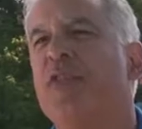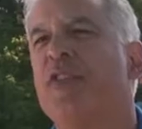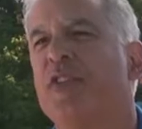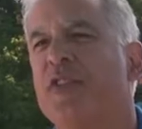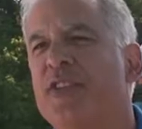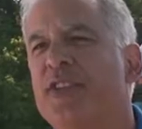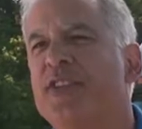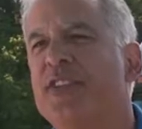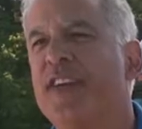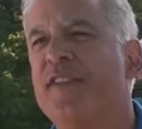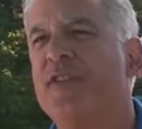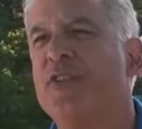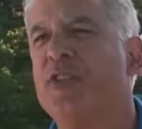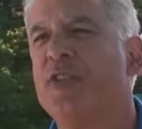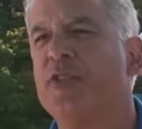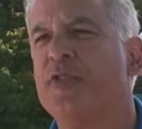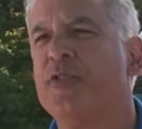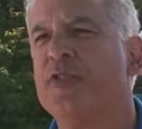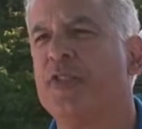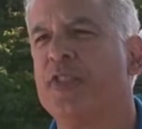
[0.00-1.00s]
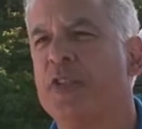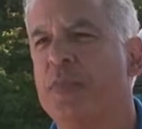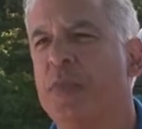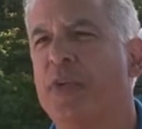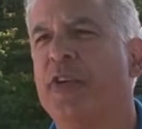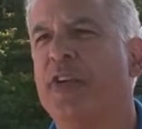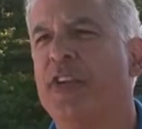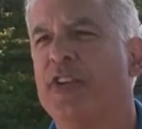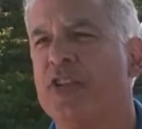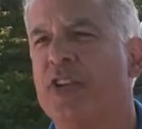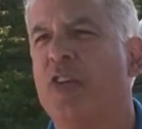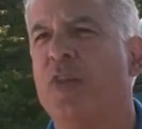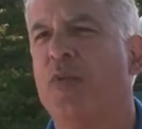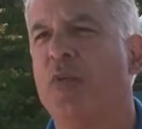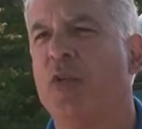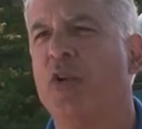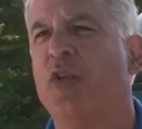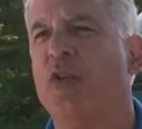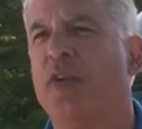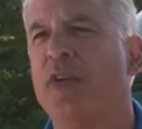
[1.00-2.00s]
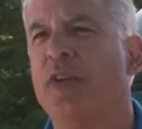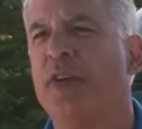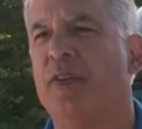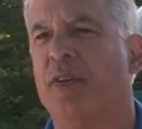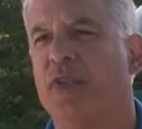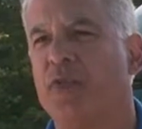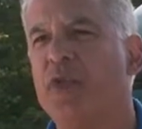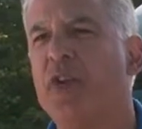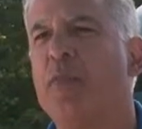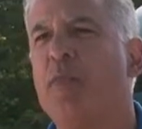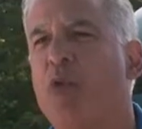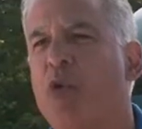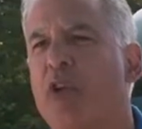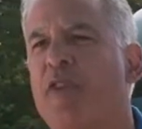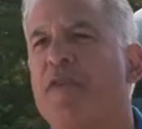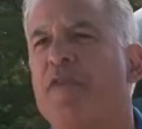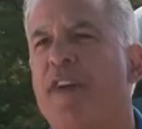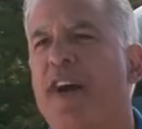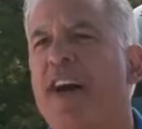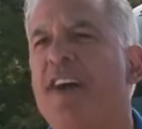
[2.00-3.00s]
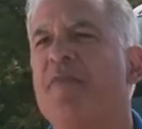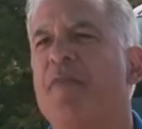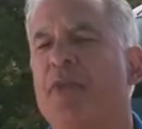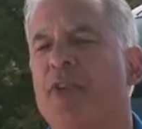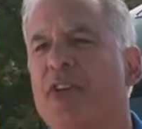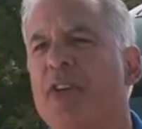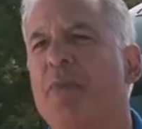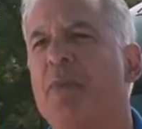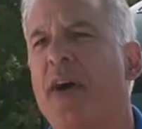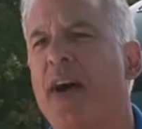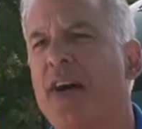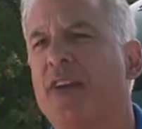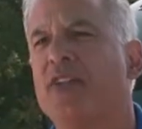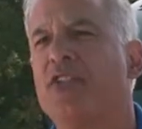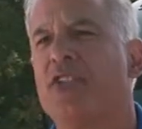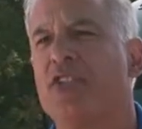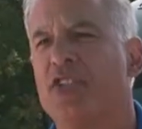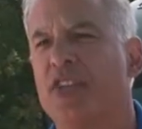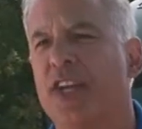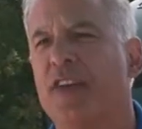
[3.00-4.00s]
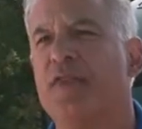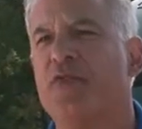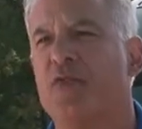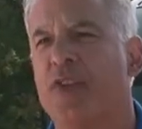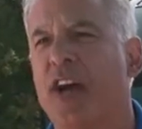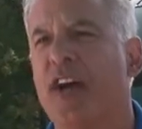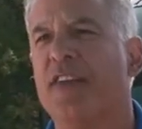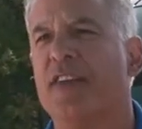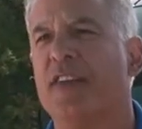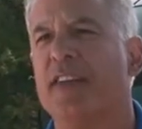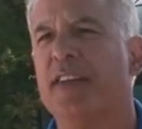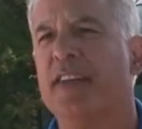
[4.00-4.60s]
37 years experience on the road and 3.5 million miles of safe driving.